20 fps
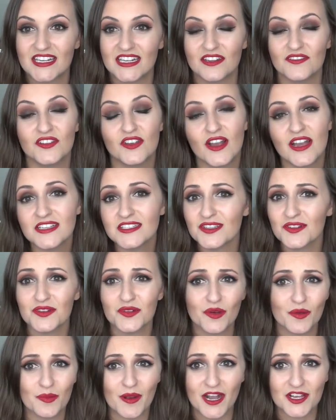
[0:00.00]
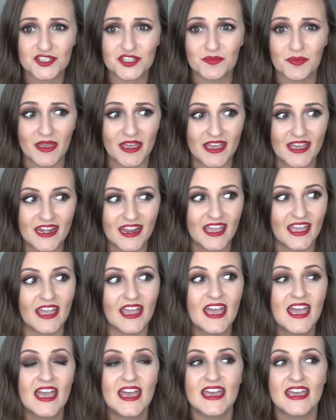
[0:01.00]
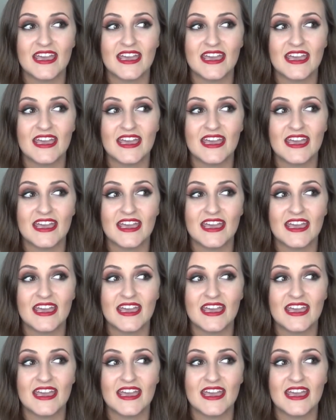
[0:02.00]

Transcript: And if you guys don't know what Project Panning